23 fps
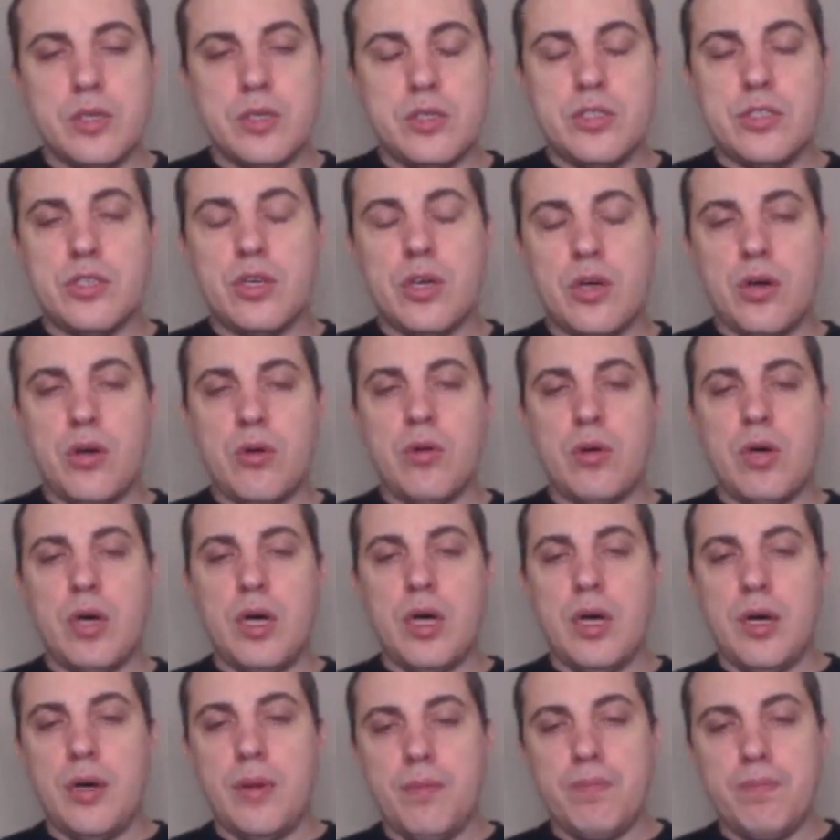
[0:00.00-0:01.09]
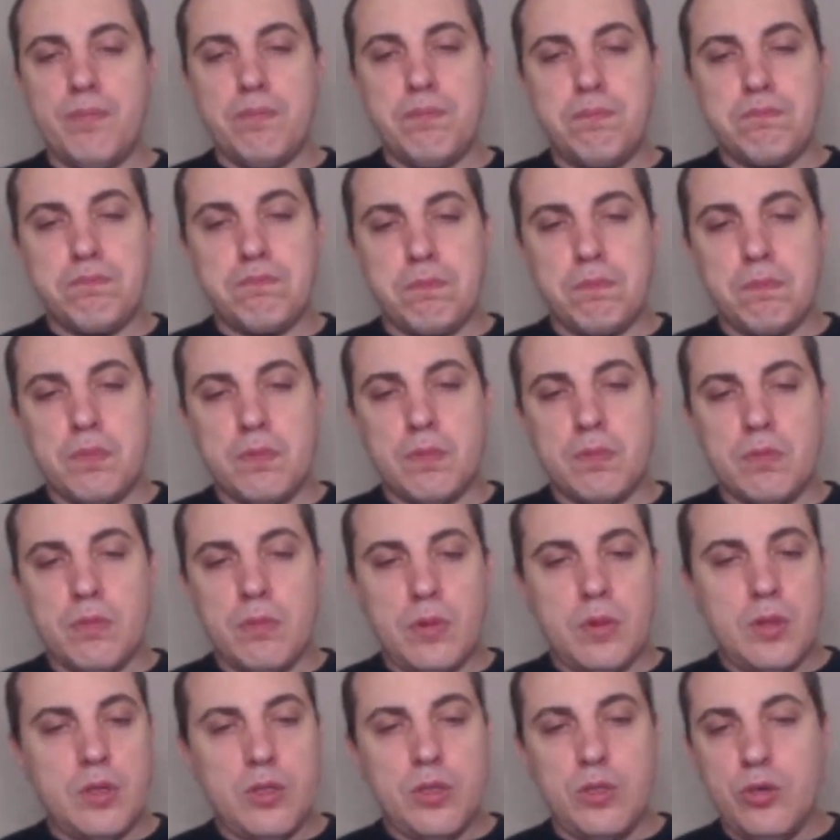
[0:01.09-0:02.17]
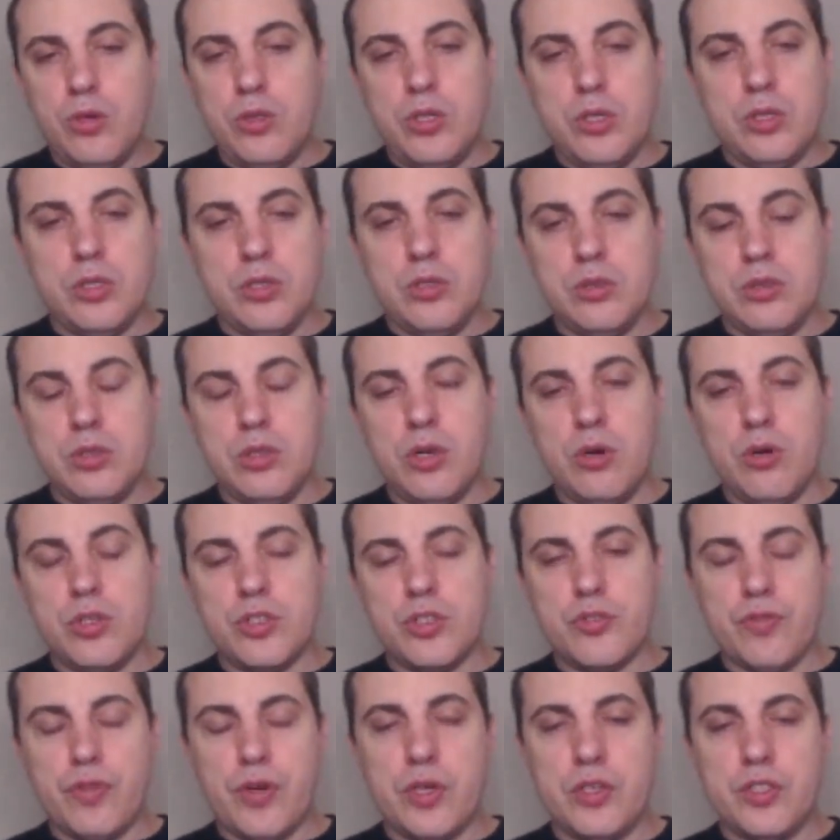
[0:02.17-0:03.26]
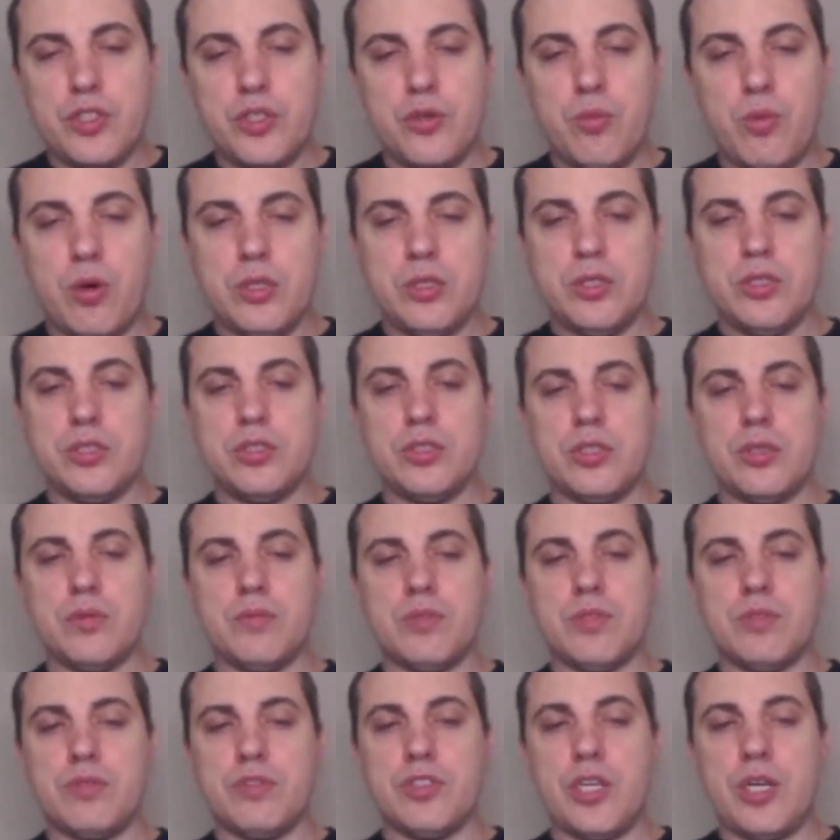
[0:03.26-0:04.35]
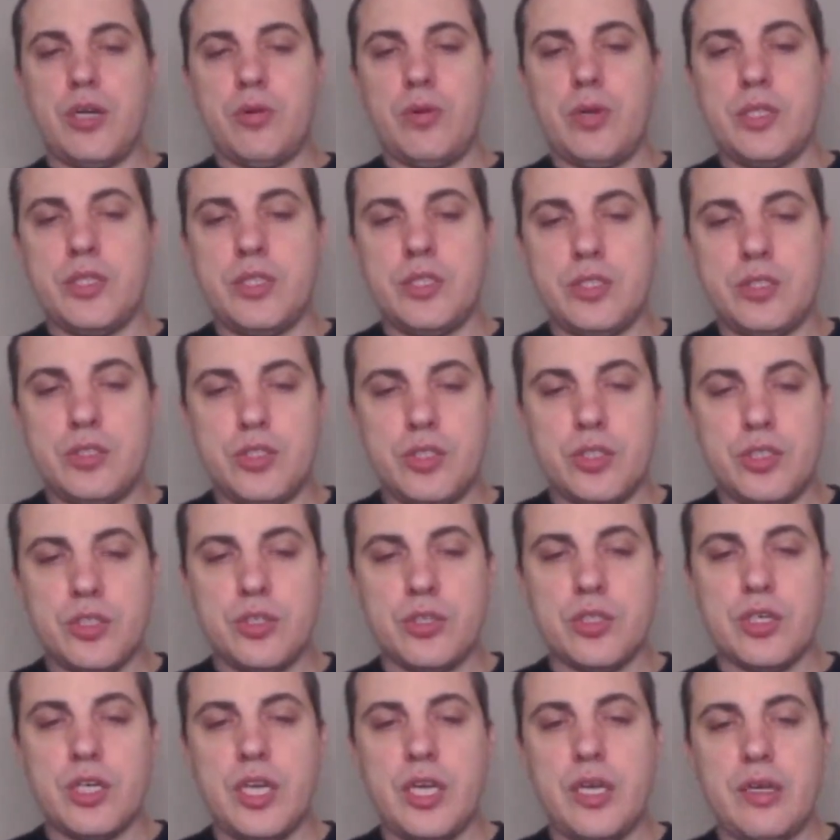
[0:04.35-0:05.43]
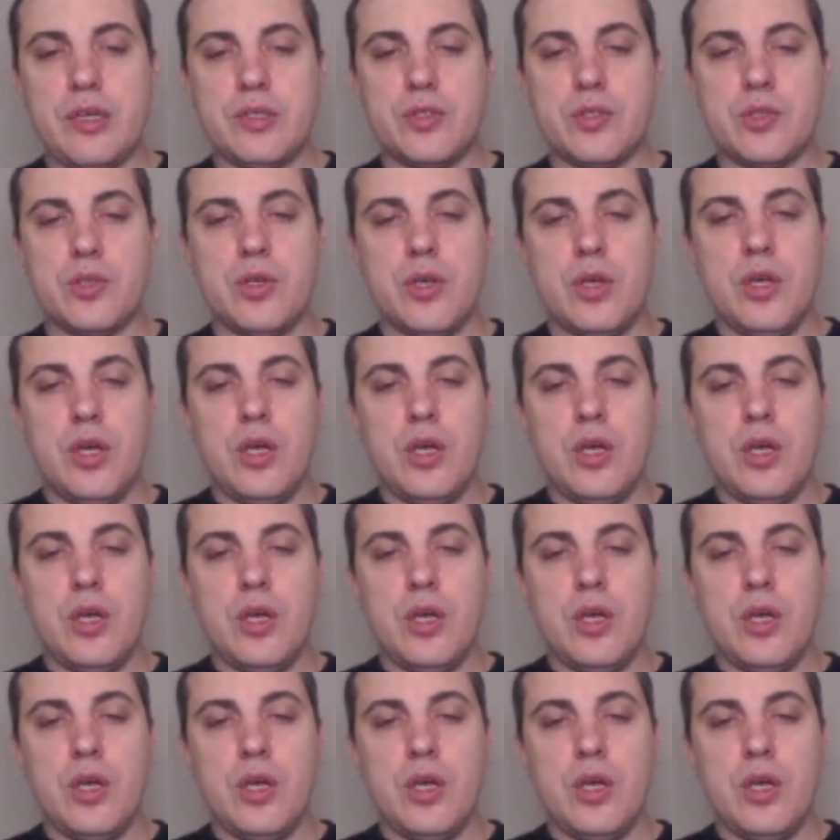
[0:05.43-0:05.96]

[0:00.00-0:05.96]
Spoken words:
So you can go as far as you want in terms of generating secure keys.